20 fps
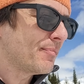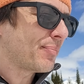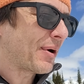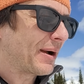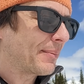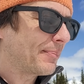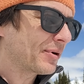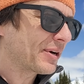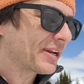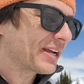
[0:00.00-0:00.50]

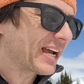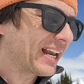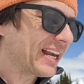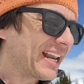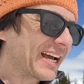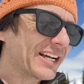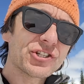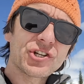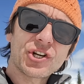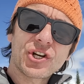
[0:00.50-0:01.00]
by putting
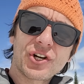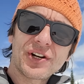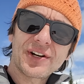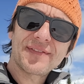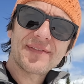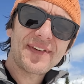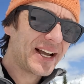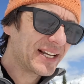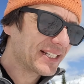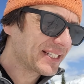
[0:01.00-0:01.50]
electric
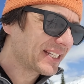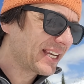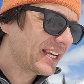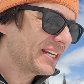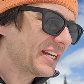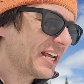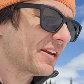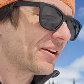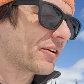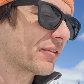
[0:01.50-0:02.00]
current via
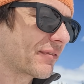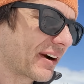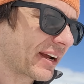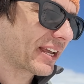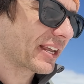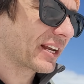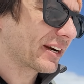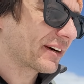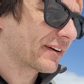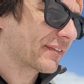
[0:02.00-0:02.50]
skin and
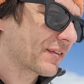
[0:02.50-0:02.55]
auricular.